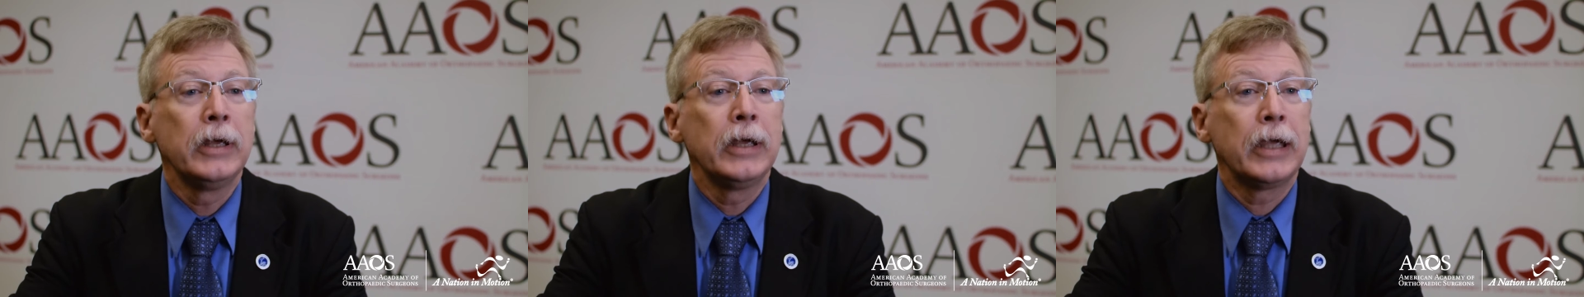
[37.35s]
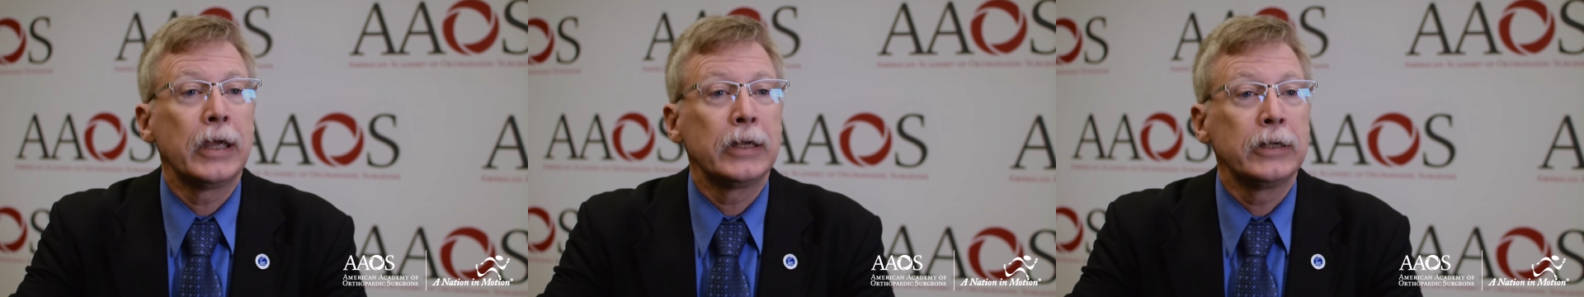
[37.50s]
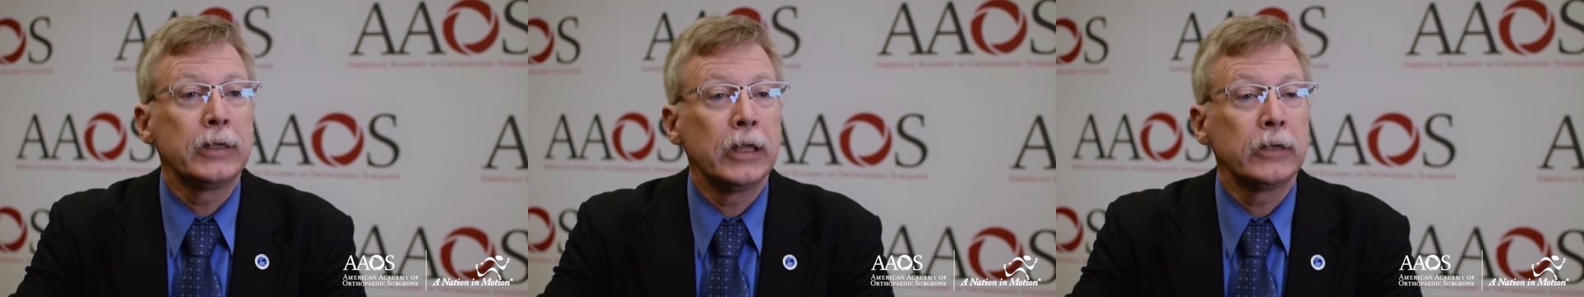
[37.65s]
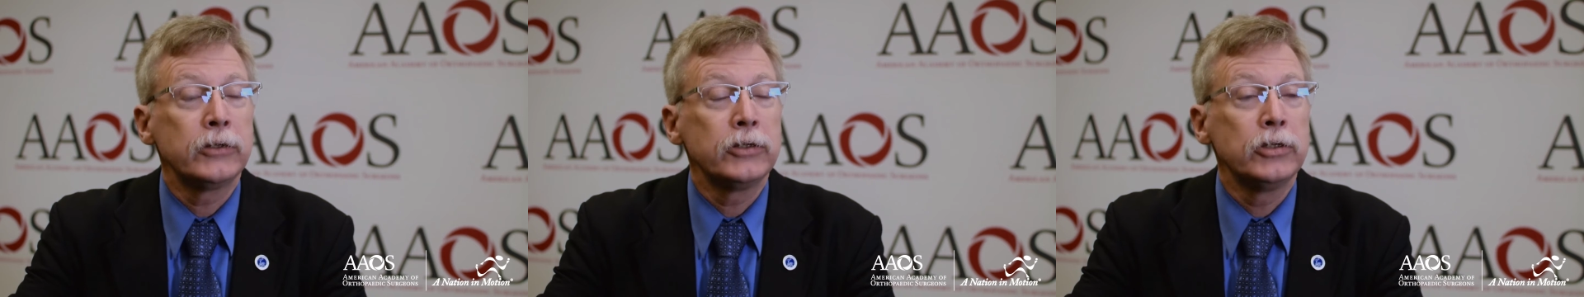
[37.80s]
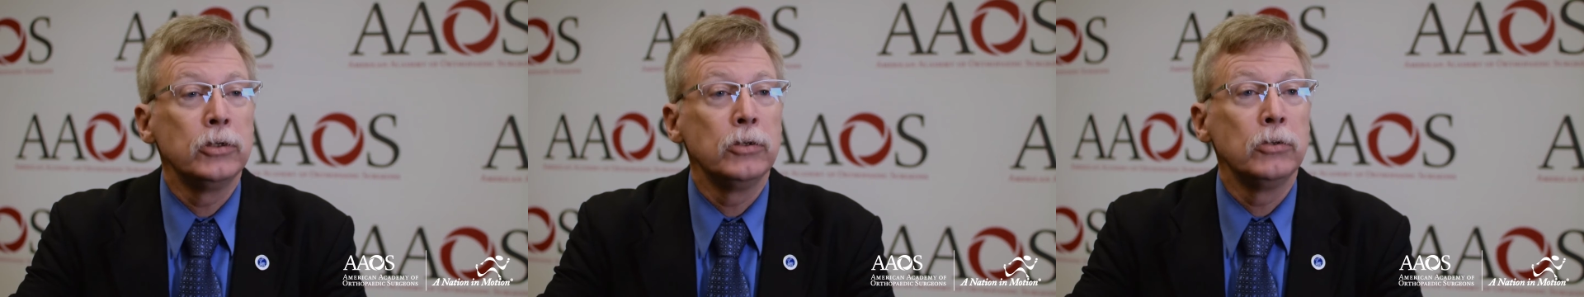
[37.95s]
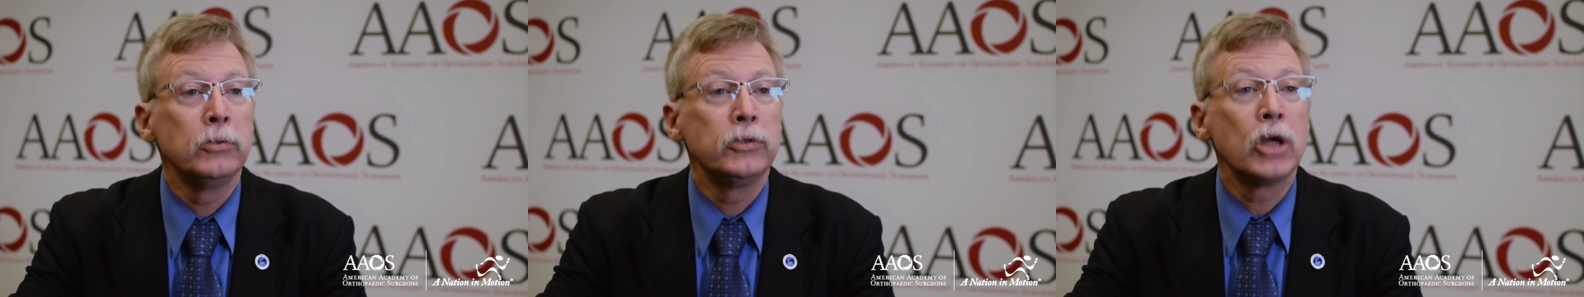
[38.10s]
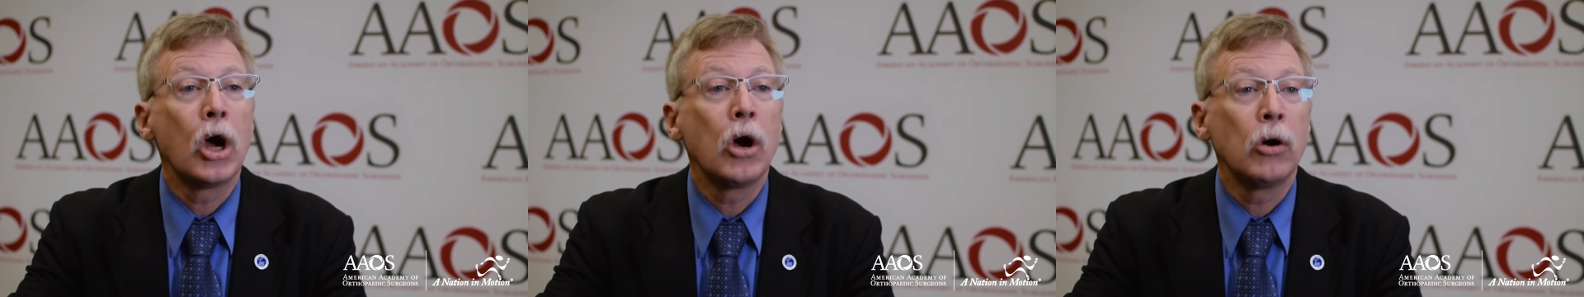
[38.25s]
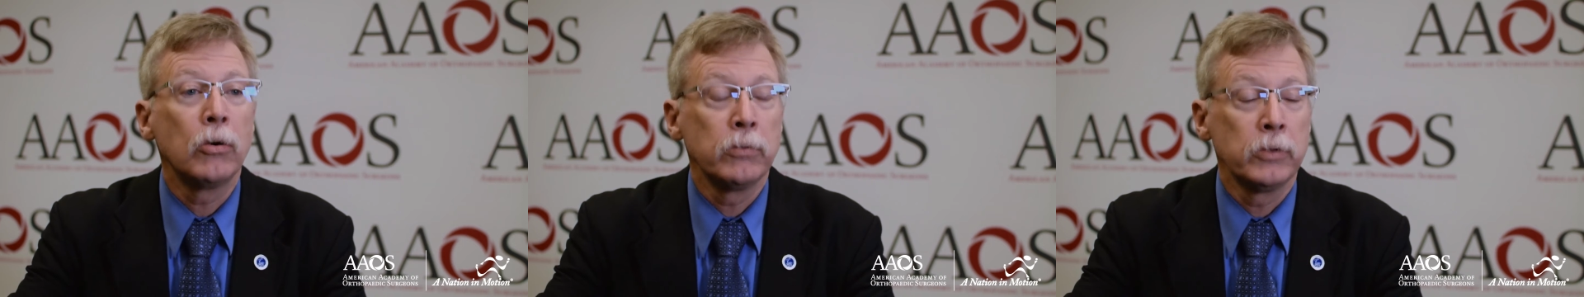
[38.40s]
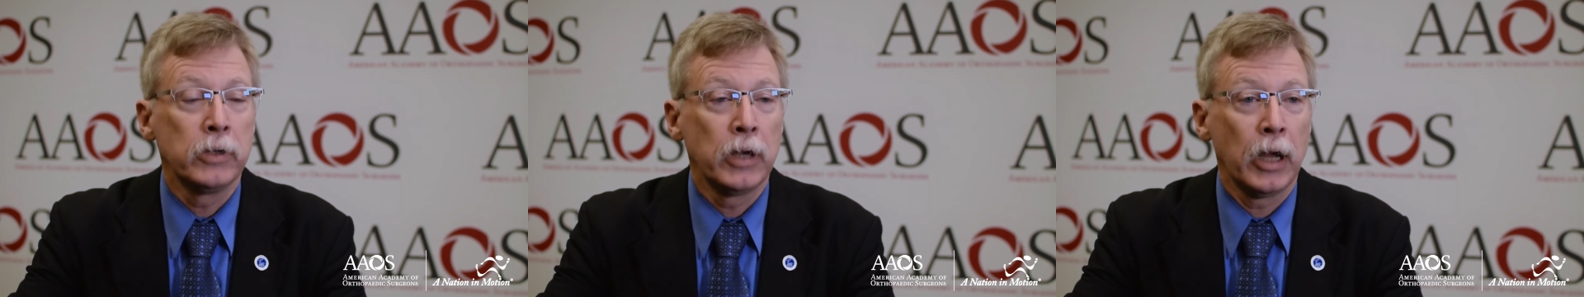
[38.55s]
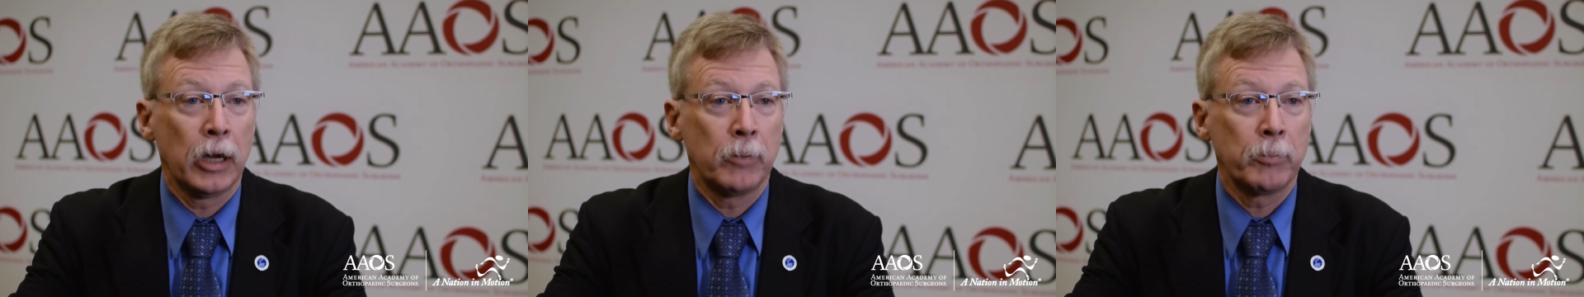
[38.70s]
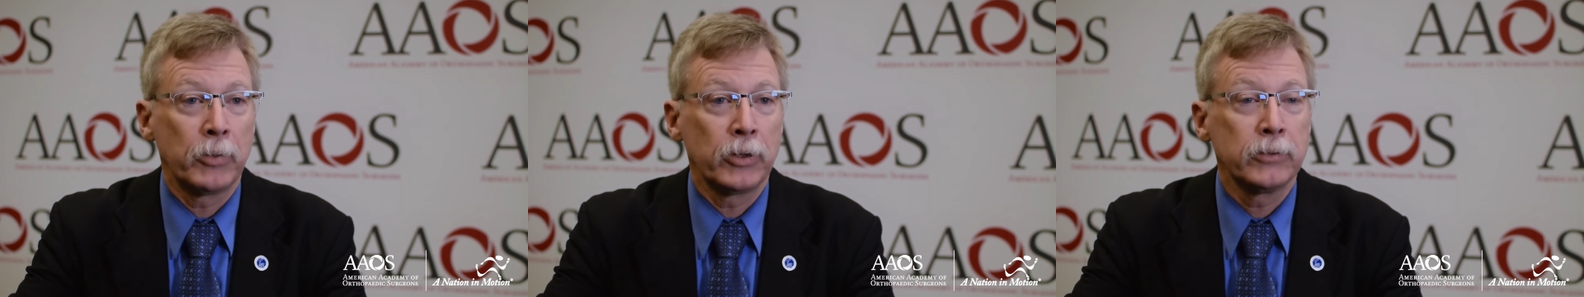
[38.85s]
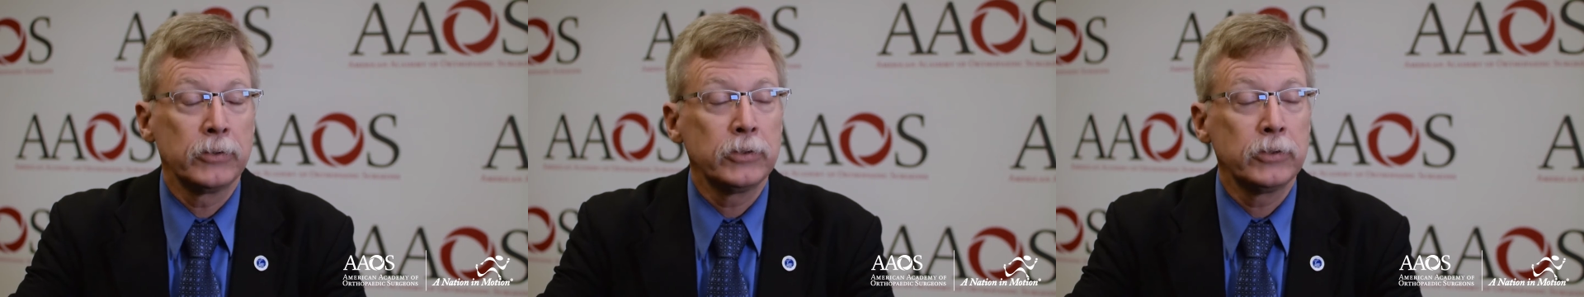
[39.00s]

and gets you toned up.